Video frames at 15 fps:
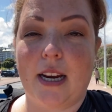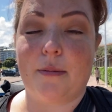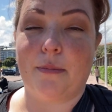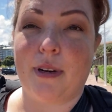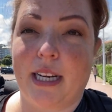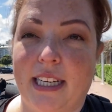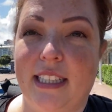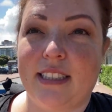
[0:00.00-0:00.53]
in
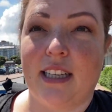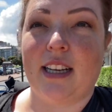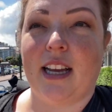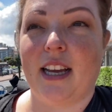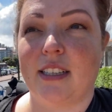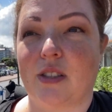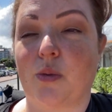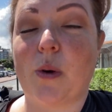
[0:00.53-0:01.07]
mind,
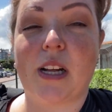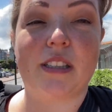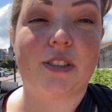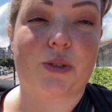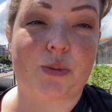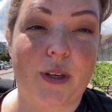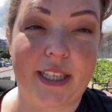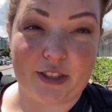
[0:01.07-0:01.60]
as well
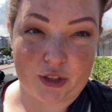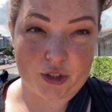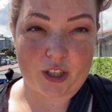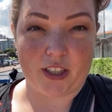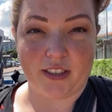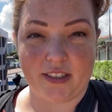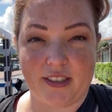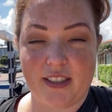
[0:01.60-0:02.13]
as
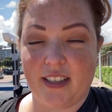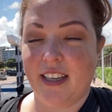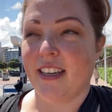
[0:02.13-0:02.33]
restaurants.